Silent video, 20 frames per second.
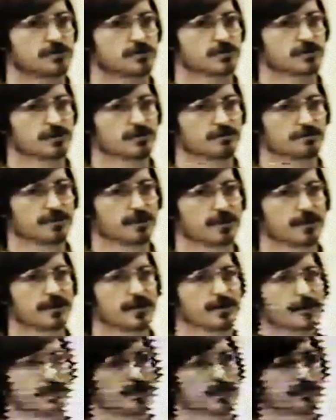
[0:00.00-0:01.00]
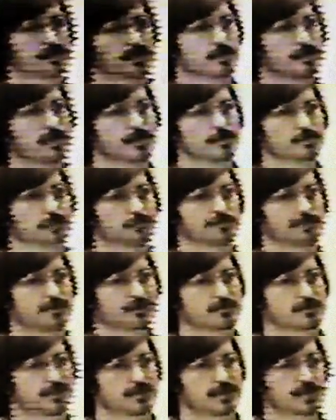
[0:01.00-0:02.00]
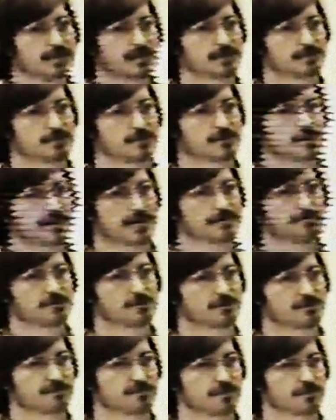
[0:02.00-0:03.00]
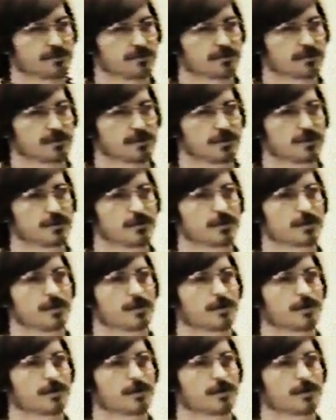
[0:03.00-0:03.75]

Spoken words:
to judge itself by, is can we maintain this atmosphere